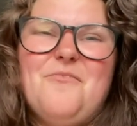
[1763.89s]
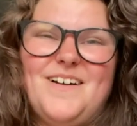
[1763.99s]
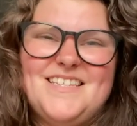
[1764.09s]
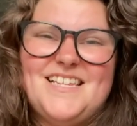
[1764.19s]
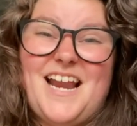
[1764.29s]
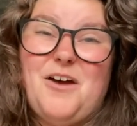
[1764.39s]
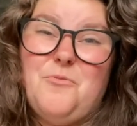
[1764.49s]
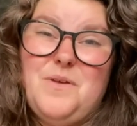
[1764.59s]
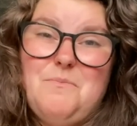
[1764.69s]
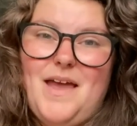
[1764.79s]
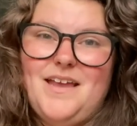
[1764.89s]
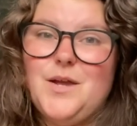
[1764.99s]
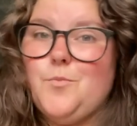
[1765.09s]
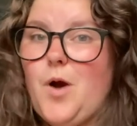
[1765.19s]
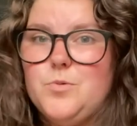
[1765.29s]
ones that I will be
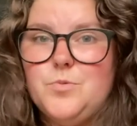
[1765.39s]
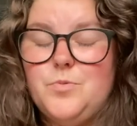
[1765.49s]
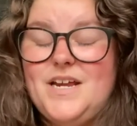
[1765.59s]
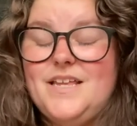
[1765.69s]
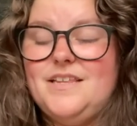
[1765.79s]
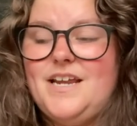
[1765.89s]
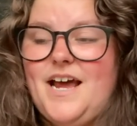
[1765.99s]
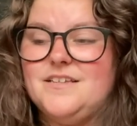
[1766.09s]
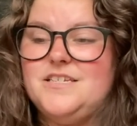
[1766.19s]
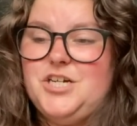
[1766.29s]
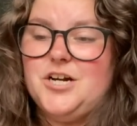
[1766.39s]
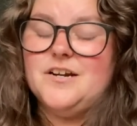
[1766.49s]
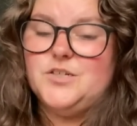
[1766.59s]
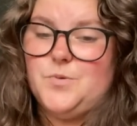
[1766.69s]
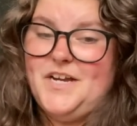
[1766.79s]
making probably in the next year
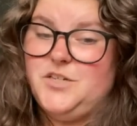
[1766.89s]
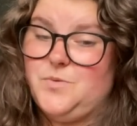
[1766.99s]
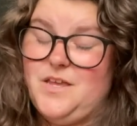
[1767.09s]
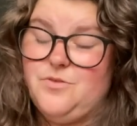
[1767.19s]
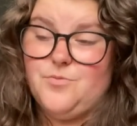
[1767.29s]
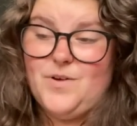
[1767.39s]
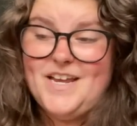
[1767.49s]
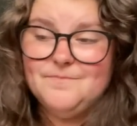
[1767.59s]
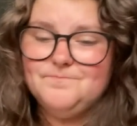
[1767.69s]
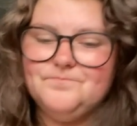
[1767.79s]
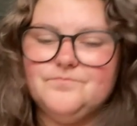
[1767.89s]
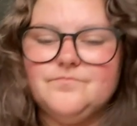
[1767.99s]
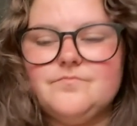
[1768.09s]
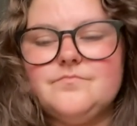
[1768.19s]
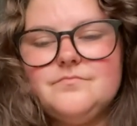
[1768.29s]
in 2023.
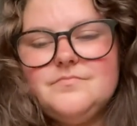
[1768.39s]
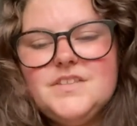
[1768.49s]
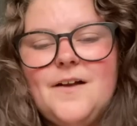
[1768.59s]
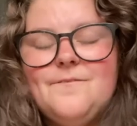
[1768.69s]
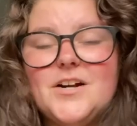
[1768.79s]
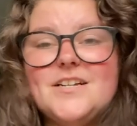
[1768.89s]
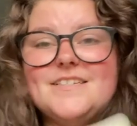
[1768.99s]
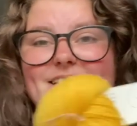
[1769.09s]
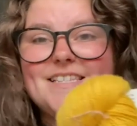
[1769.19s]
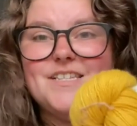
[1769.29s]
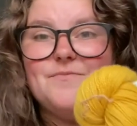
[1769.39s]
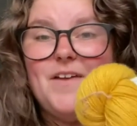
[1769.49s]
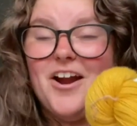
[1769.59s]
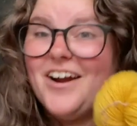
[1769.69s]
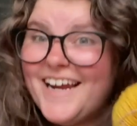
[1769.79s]
First is this
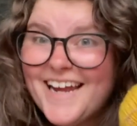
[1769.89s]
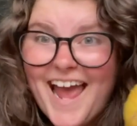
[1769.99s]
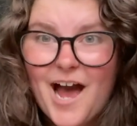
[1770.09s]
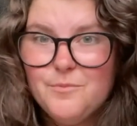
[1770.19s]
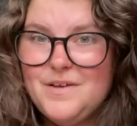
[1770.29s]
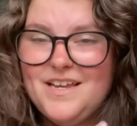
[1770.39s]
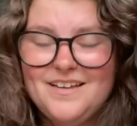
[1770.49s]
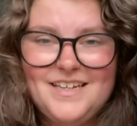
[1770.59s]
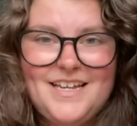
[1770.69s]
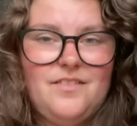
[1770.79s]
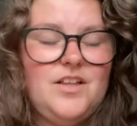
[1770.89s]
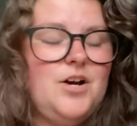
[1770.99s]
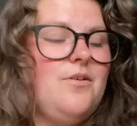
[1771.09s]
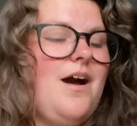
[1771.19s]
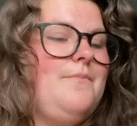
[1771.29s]
very happy
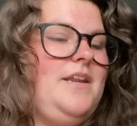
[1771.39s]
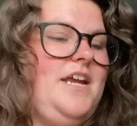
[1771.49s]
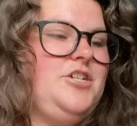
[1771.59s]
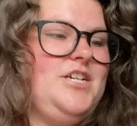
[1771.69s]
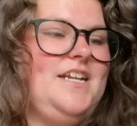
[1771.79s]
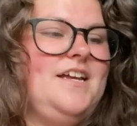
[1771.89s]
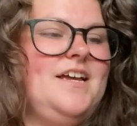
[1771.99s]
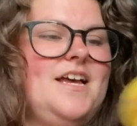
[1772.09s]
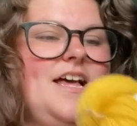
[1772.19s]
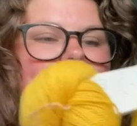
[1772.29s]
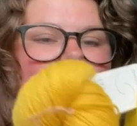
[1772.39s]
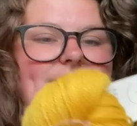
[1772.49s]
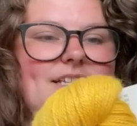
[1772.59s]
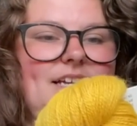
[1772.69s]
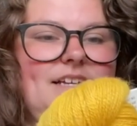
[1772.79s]
yellow combination.
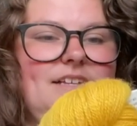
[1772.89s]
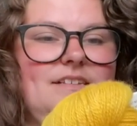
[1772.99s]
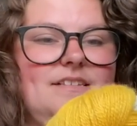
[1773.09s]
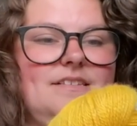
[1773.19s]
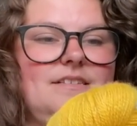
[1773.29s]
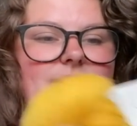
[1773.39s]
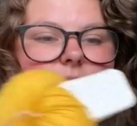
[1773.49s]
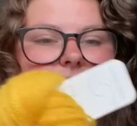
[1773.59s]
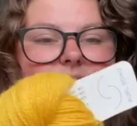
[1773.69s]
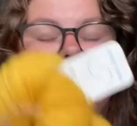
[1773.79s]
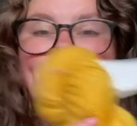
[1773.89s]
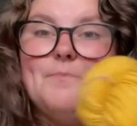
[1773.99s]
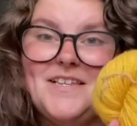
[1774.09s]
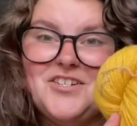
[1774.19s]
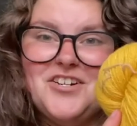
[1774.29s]
This is, what is this,
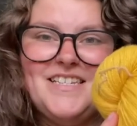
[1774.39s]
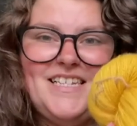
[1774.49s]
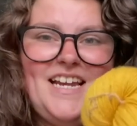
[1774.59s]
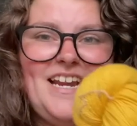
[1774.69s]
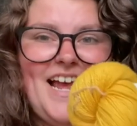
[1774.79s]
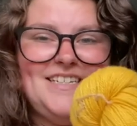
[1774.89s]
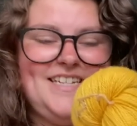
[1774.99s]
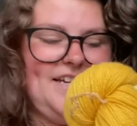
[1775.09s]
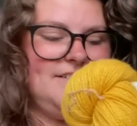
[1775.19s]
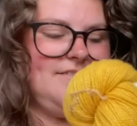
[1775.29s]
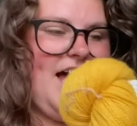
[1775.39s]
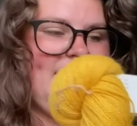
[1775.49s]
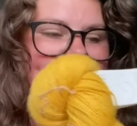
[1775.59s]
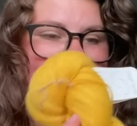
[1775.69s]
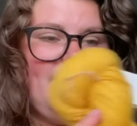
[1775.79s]
mustard seed and
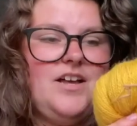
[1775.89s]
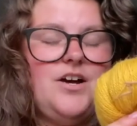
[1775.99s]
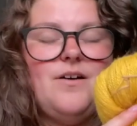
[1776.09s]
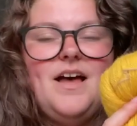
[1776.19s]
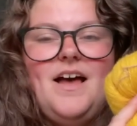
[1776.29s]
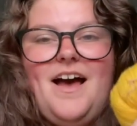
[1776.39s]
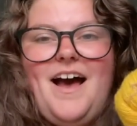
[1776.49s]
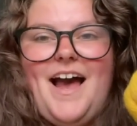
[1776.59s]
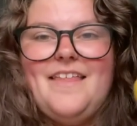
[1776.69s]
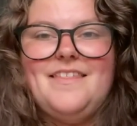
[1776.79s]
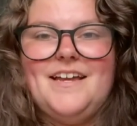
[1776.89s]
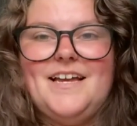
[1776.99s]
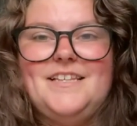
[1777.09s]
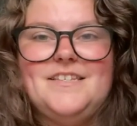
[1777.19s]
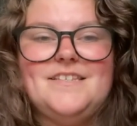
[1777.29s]
dandelion yellow. I think
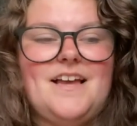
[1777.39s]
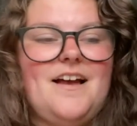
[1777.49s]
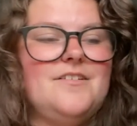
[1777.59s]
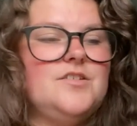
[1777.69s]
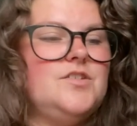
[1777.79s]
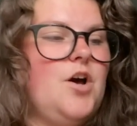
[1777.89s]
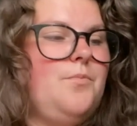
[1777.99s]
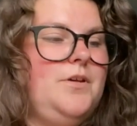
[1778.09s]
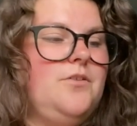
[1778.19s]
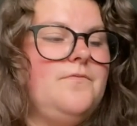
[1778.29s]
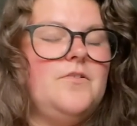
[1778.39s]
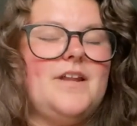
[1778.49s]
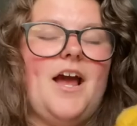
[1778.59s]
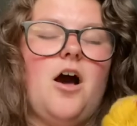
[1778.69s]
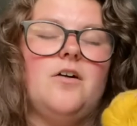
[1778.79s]
it's so beautiful. And
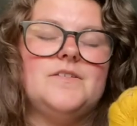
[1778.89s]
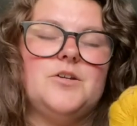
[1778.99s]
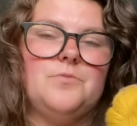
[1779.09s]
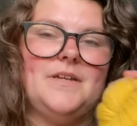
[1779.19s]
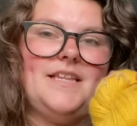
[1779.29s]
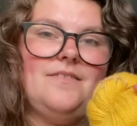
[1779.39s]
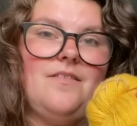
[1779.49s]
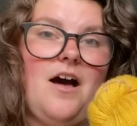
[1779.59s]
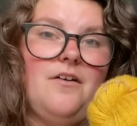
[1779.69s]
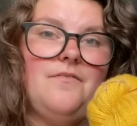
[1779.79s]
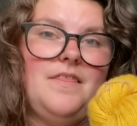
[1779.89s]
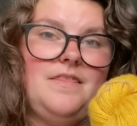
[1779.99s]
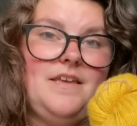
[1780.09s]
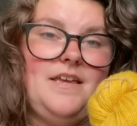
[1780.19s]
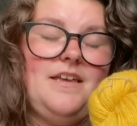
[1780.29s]
I also really love
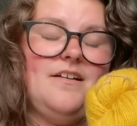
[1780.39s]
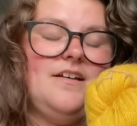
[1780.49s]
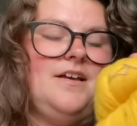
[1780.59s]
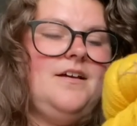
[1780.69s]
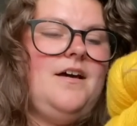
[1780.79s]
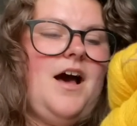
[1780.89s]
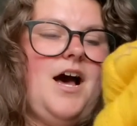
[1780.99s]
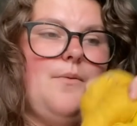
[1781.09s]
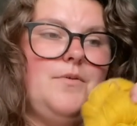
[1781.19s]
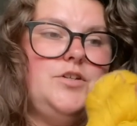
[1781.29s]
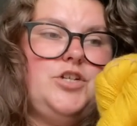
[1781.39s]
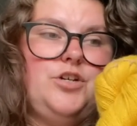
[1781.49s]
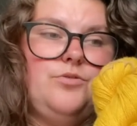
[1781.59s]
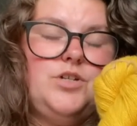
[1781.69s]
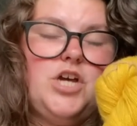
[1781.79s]
the um,
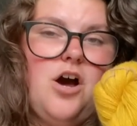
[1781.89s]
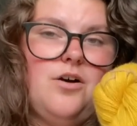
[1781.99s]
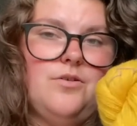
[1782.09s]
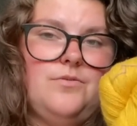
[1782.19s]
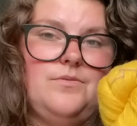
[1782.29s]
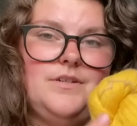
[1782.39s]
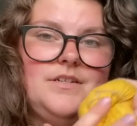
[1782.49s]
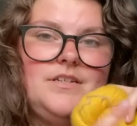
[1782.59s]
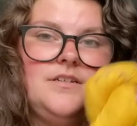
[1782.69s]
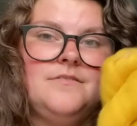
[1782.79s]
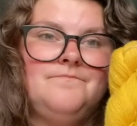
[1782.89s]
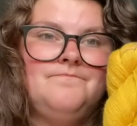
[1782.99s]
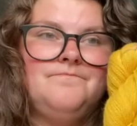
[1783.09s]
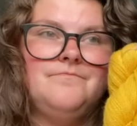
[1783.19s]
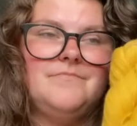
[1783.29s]
two-toned
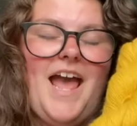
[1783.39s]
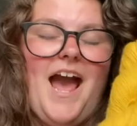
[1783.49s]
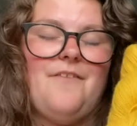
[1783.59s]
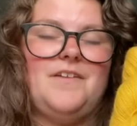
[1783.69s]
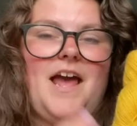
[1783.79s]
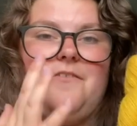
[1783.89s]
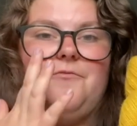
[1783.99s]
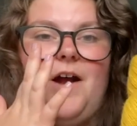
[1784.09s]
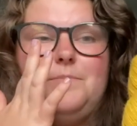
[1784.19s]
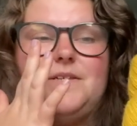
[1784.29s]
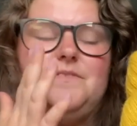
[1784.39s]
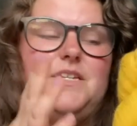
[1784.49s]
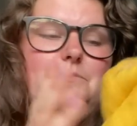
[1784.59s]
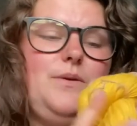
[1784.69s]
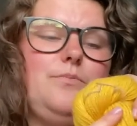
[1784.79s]
half and half wraps. I've
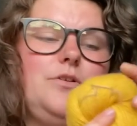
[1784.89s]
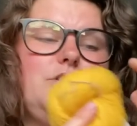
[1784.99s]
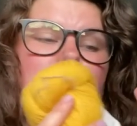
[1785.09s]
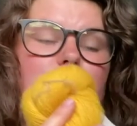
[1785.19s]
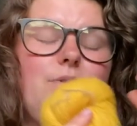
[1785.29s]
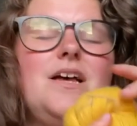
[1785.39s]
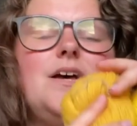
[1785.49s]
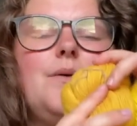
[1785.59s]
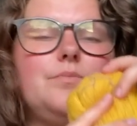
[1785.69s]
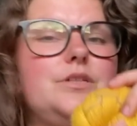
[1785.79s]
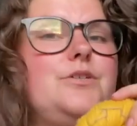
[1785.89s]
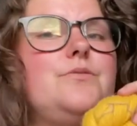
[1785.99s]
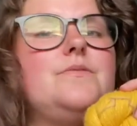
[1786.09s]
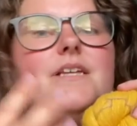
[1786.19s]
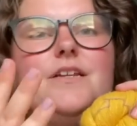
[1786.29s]
seen people do
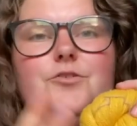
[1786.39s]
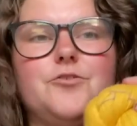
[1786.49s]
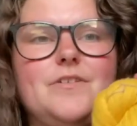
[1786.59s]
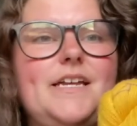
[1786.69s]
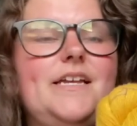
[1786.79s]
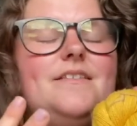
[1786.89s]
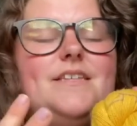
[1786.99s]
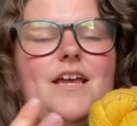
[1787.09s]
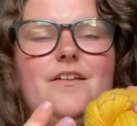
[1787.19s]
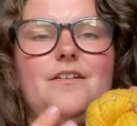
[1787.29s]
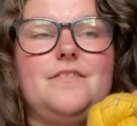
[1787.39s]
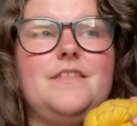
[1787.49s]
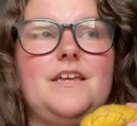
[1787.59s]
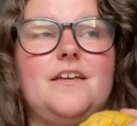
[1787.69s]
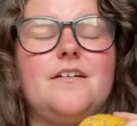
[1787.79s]
blues and greens and
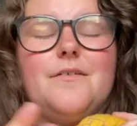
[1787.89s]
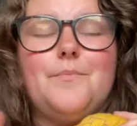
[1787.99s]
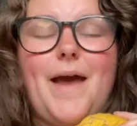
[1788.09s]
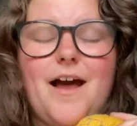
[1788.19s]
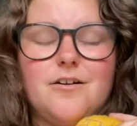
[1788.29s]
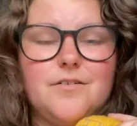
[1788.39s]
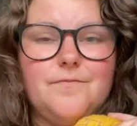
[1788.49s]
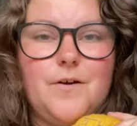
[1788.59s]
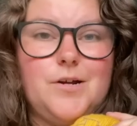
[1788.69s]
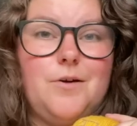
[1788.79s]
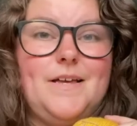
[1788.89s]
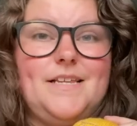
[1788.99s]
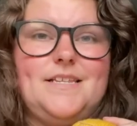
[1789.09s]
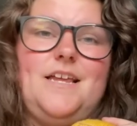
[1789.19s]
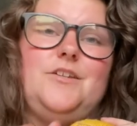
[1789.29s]
the pattern photo
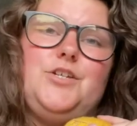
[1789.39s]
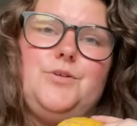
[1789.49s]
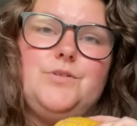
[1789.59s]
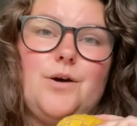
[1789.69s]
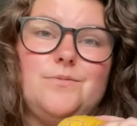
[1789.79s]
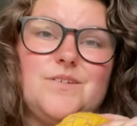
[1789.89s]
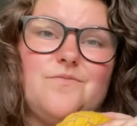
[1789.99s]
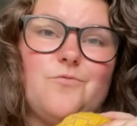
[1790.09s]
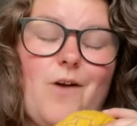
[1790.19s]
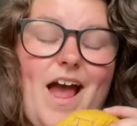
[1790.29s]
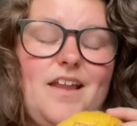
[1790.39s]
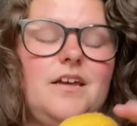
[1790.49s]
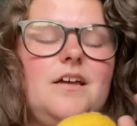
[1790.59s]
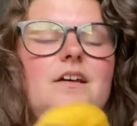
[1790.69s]
is in two tones of red.